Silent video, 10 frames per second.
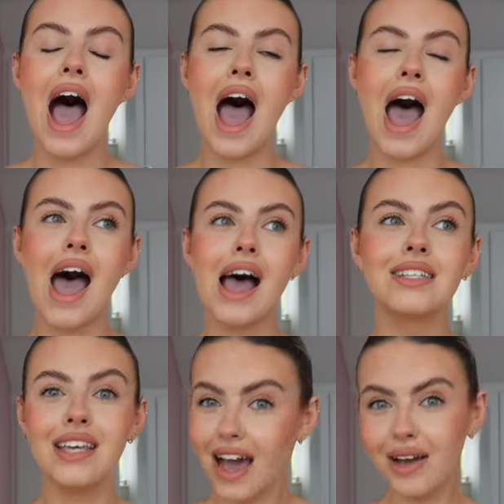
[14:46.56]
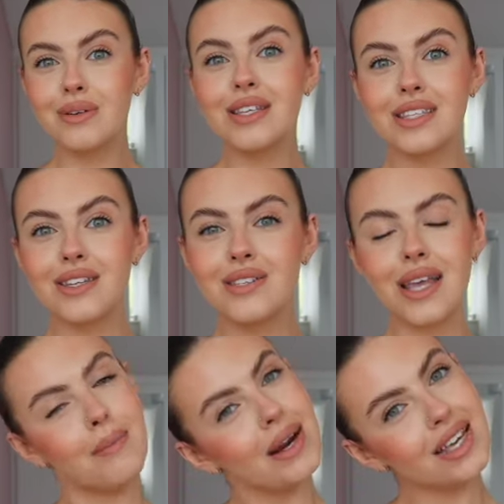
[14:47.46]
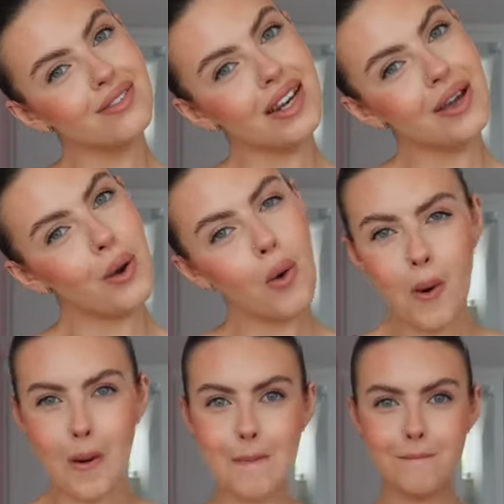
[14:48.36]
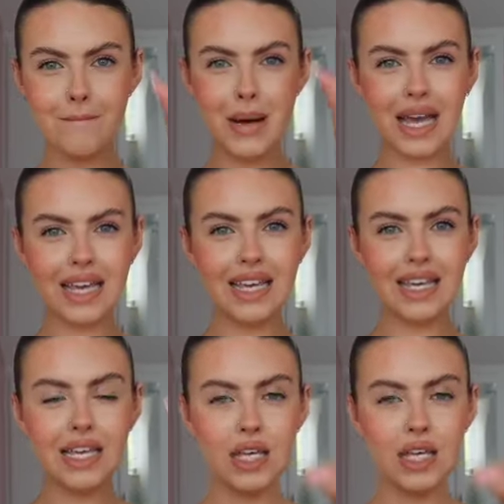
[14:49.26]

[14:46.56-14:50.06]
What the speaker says: And yeah, I will see you in my next video. Bye!